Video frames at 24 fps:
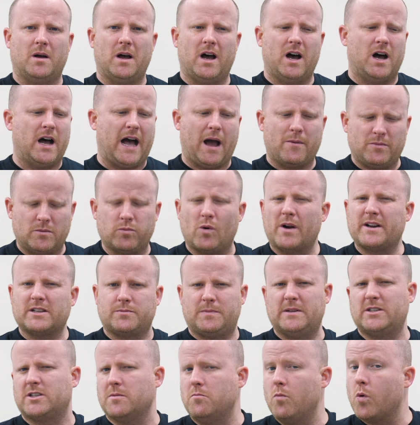I would want to
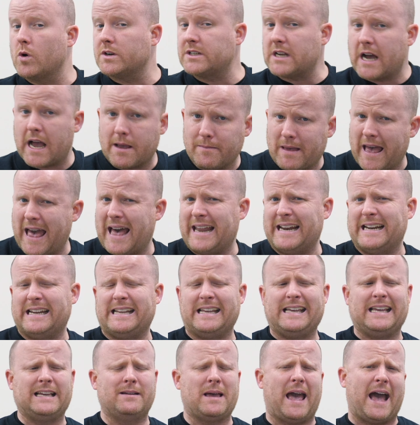spend some more time
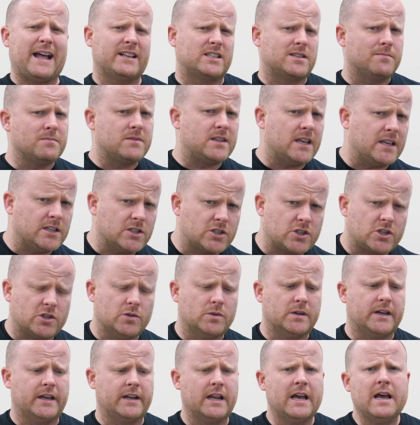editing, add some things to
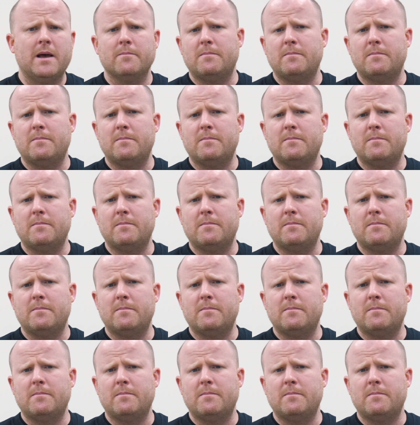it,